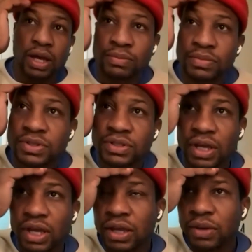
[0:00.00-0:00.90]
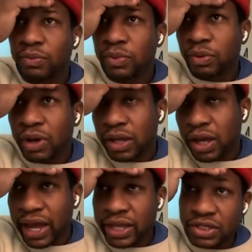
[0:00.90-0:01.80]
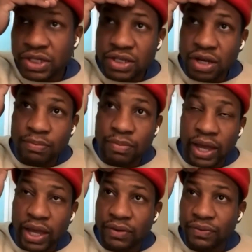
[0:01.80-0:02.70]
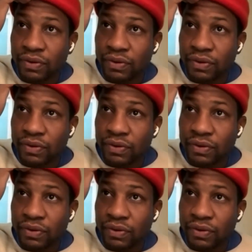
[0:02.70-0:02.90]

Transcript: Um, we were. I had just come back